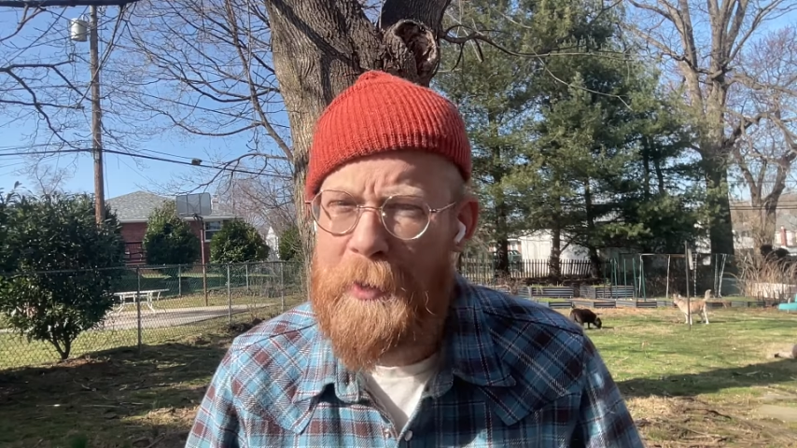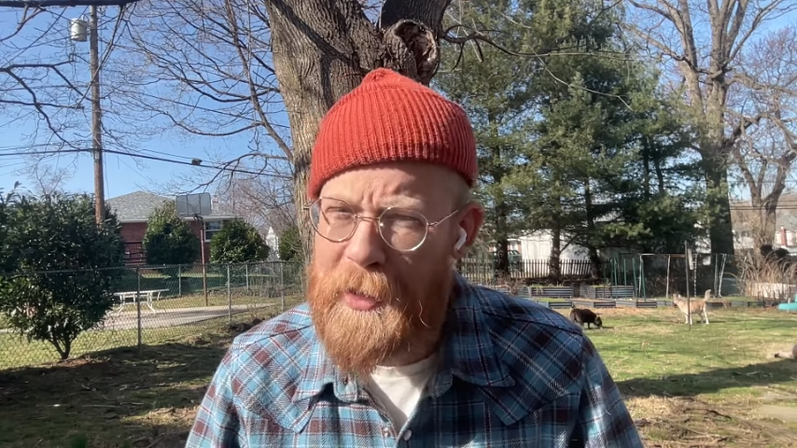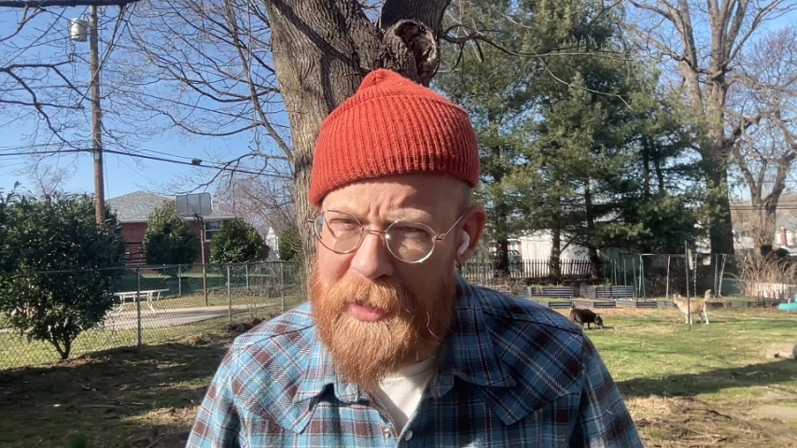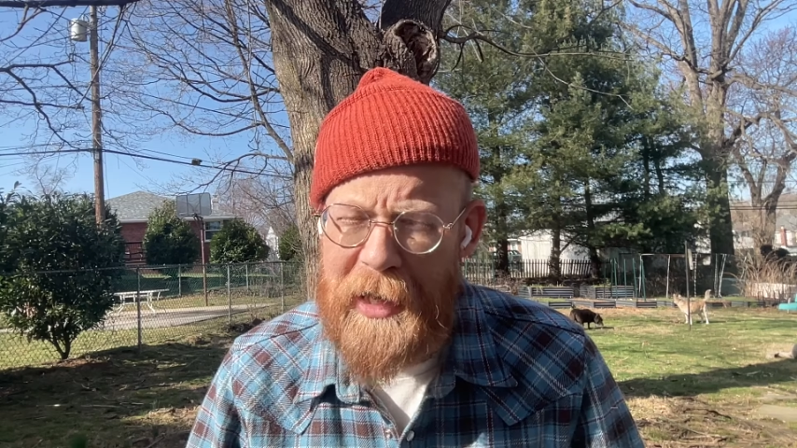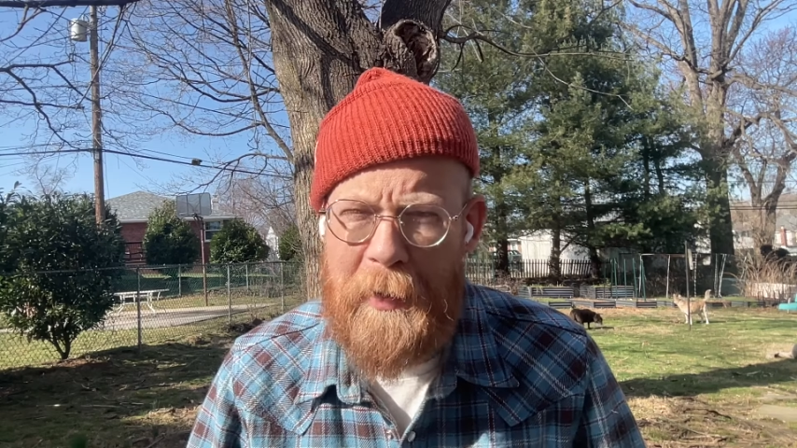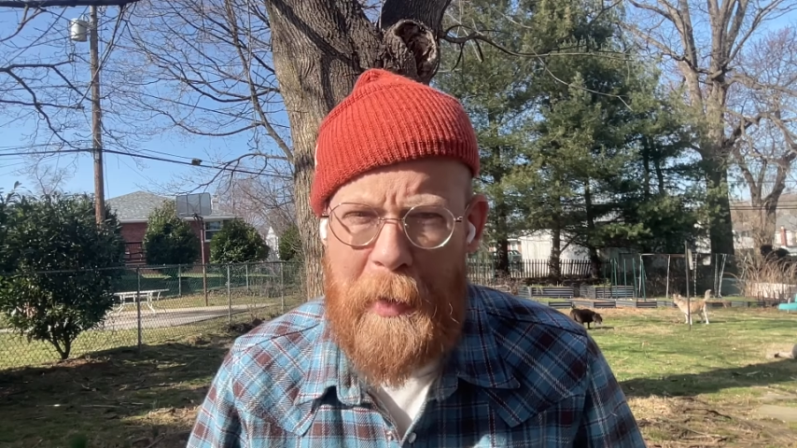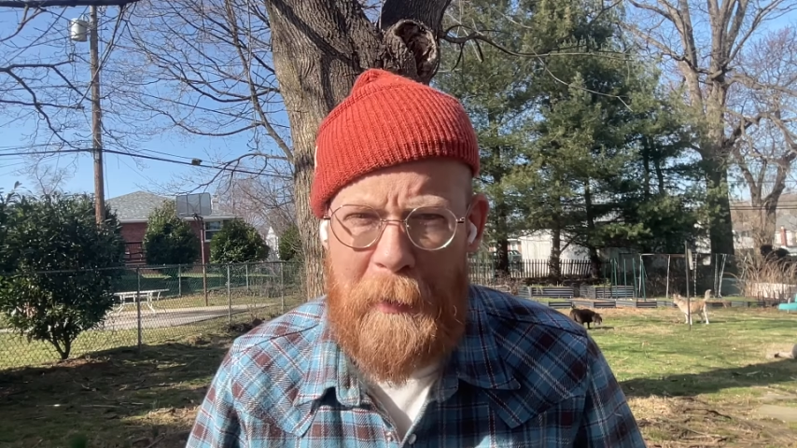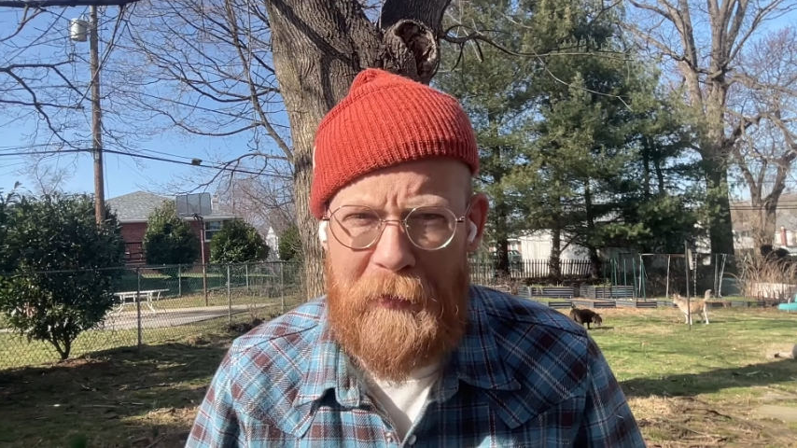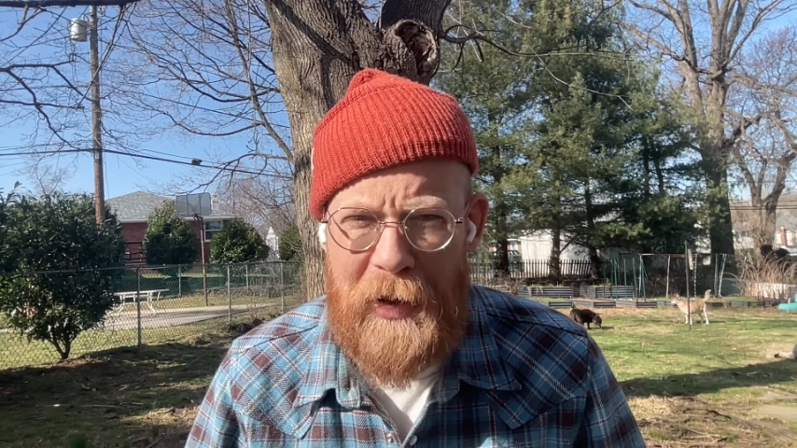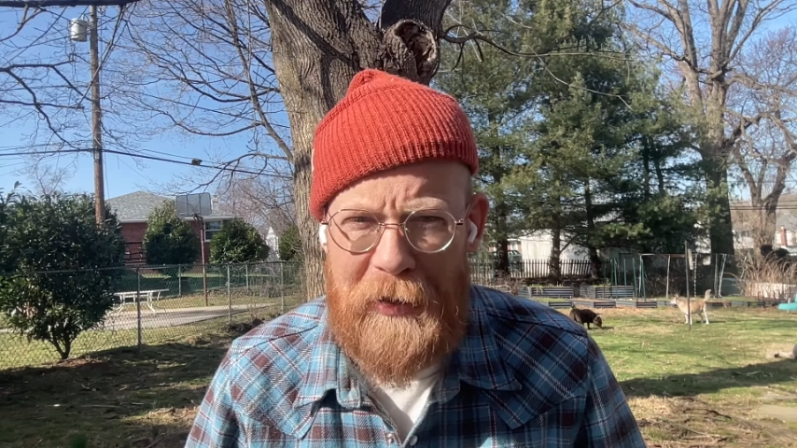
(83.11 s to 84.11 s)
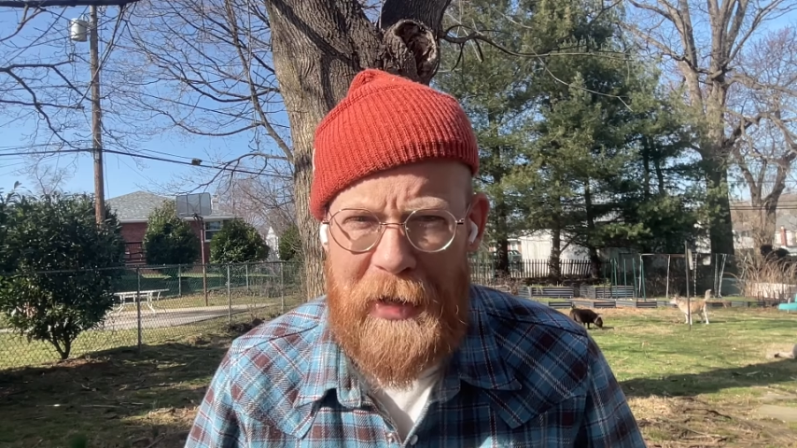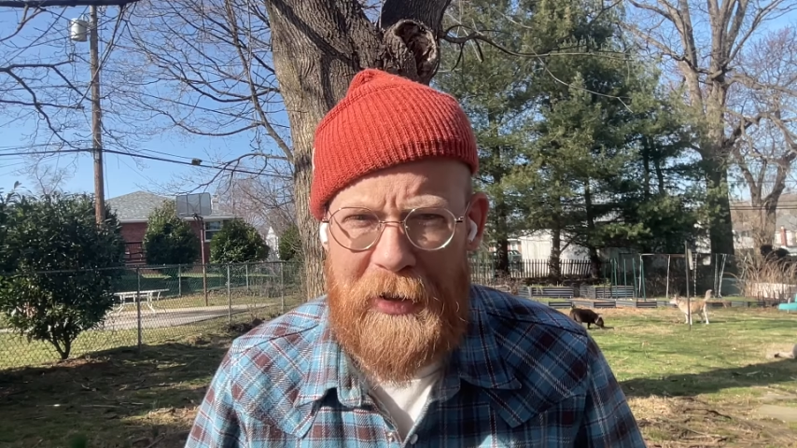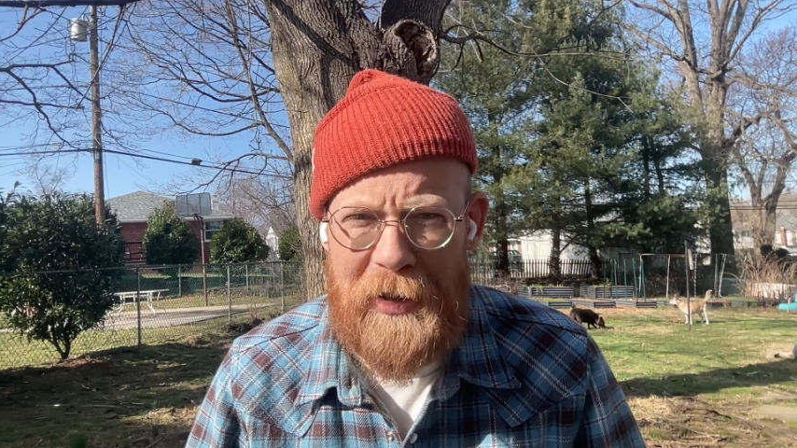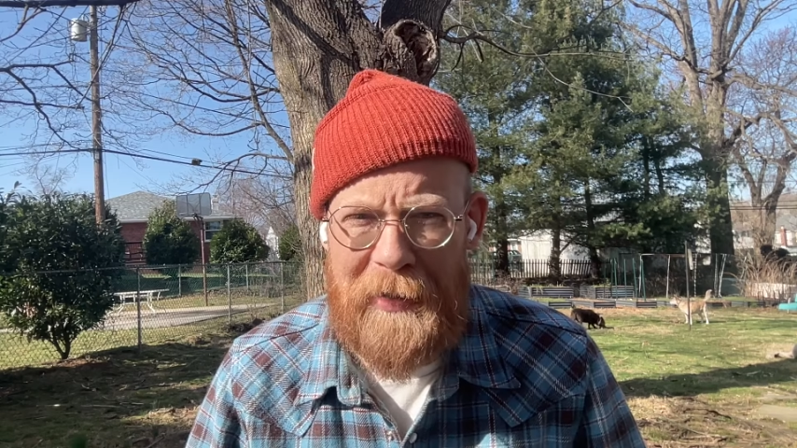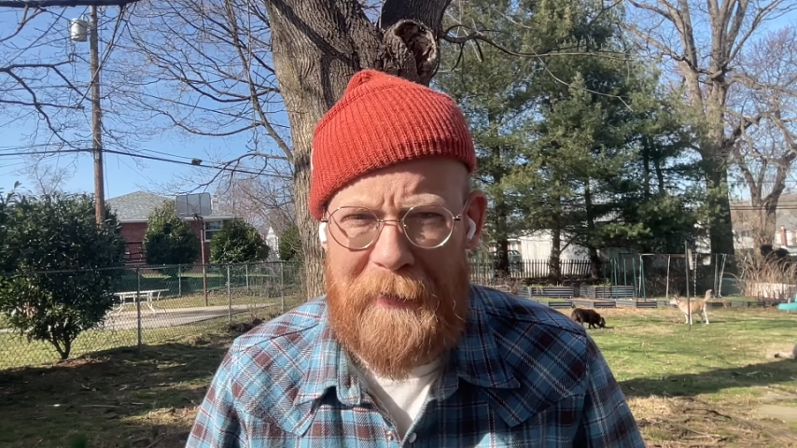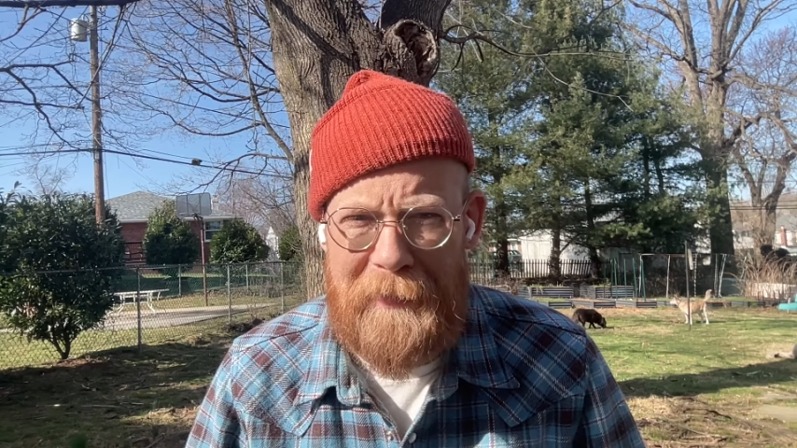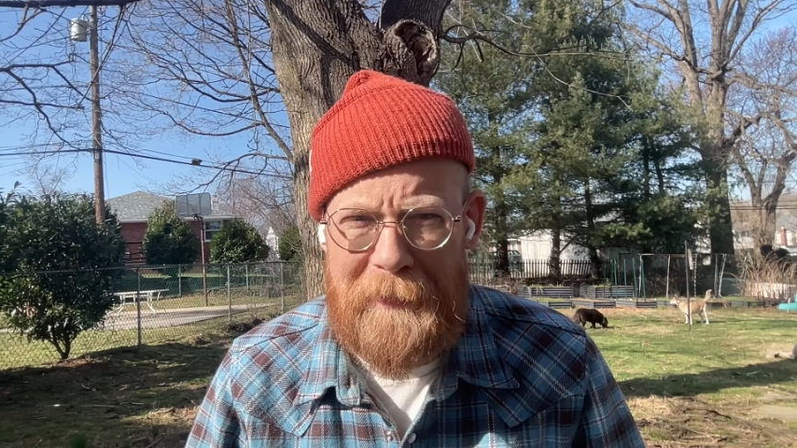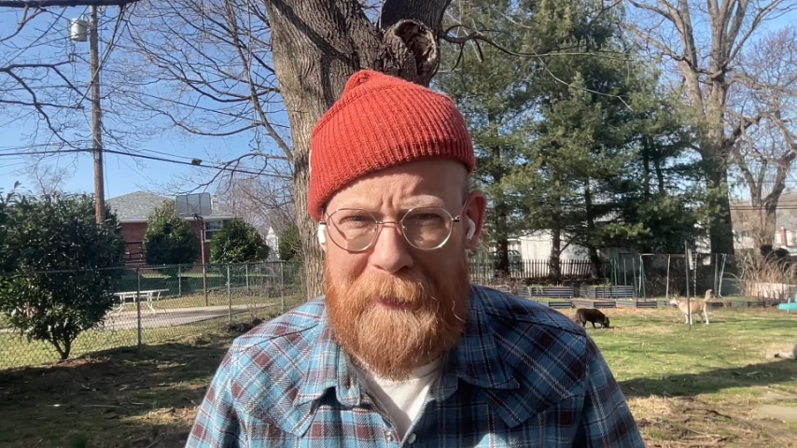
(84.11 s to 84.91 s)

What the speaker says: with the Second Amendment Foundation.